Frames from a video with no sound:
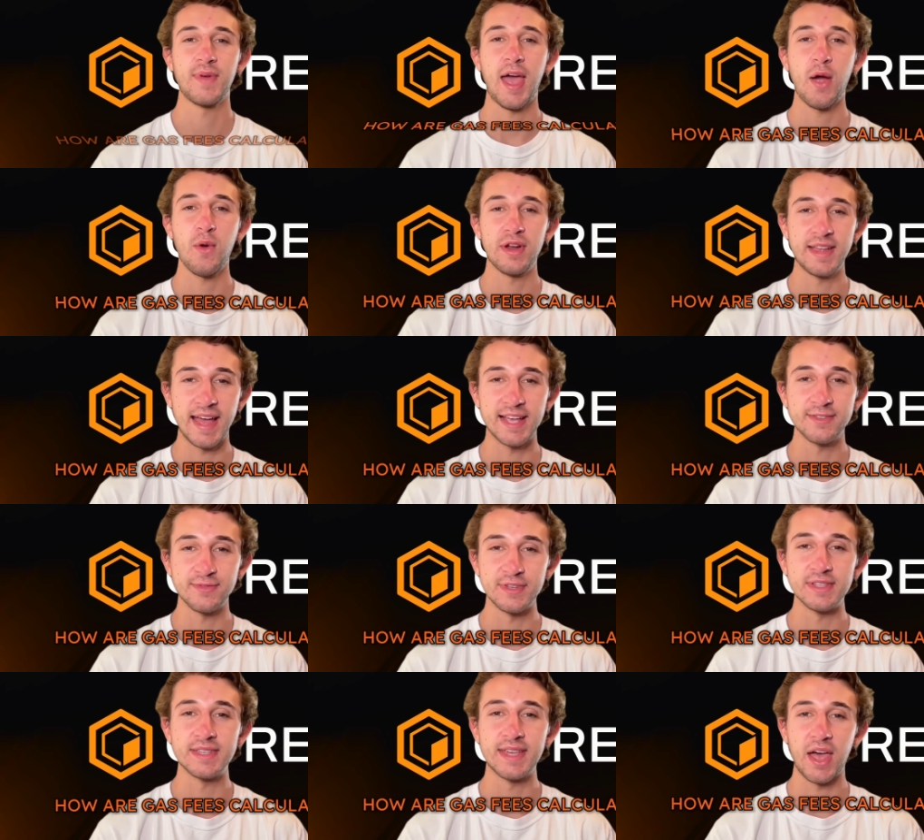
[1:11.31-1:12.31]
How are gas
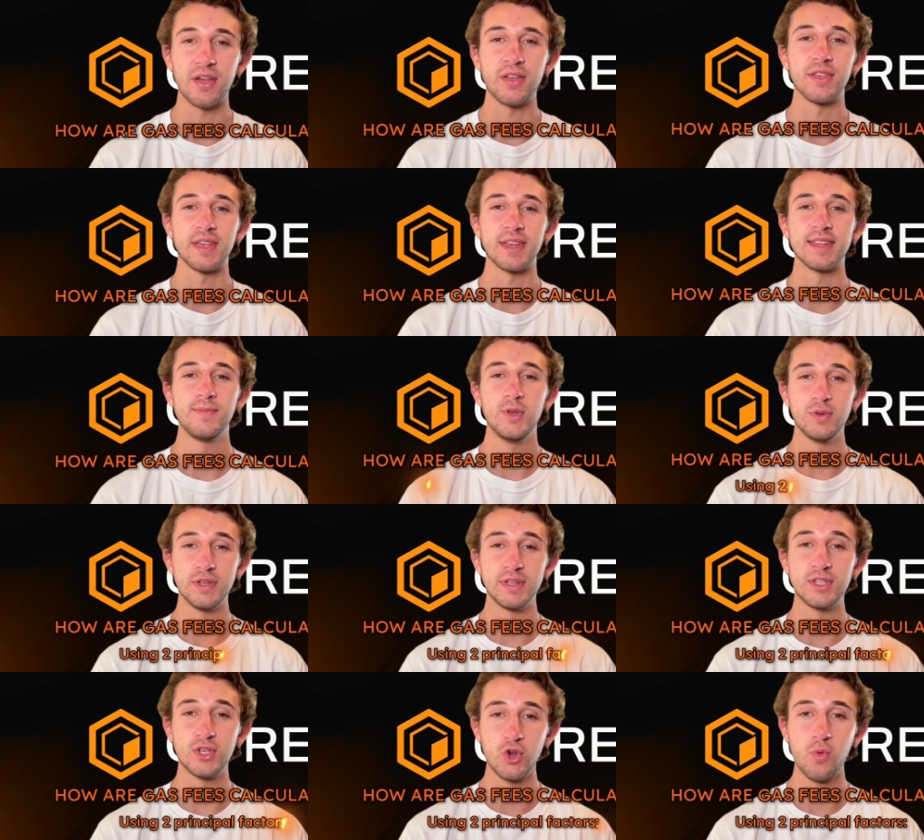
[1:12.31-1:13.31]
fees calculated?
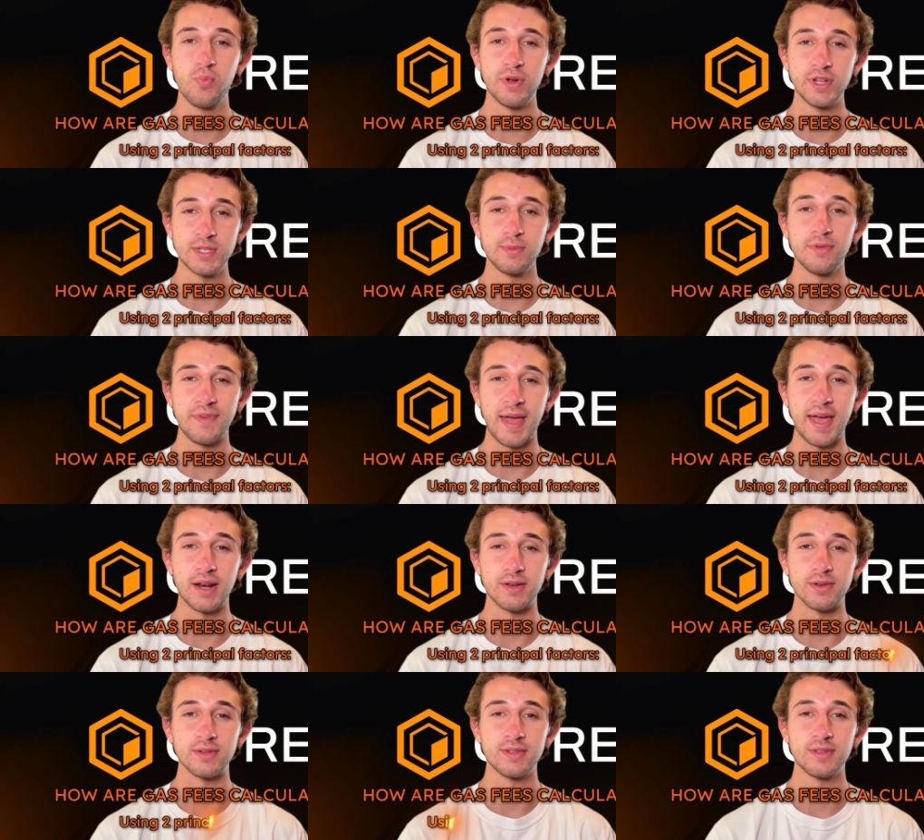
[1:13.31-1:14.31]
Using two principal
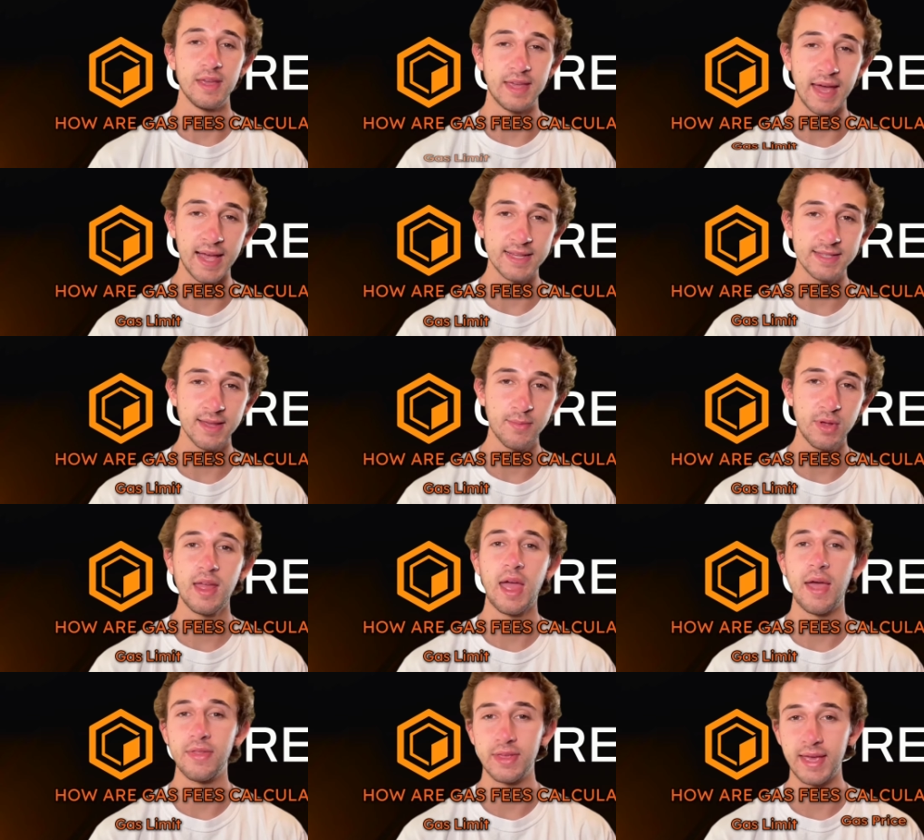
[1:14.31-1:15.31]
factors, gas
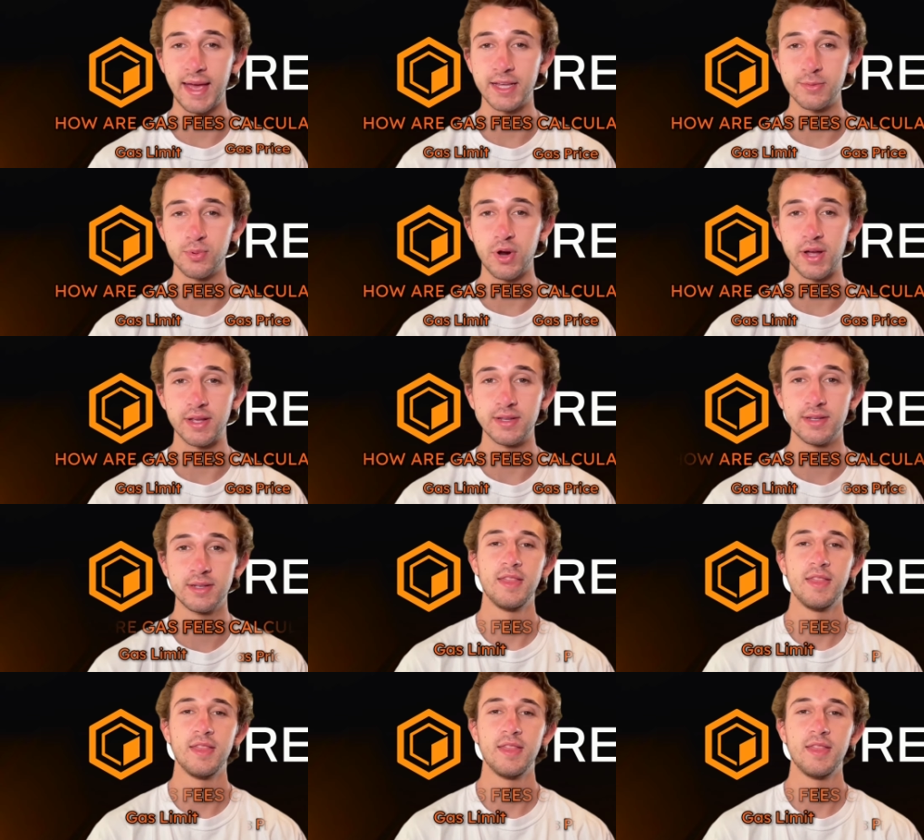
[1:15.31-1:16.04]
limit and the gas price.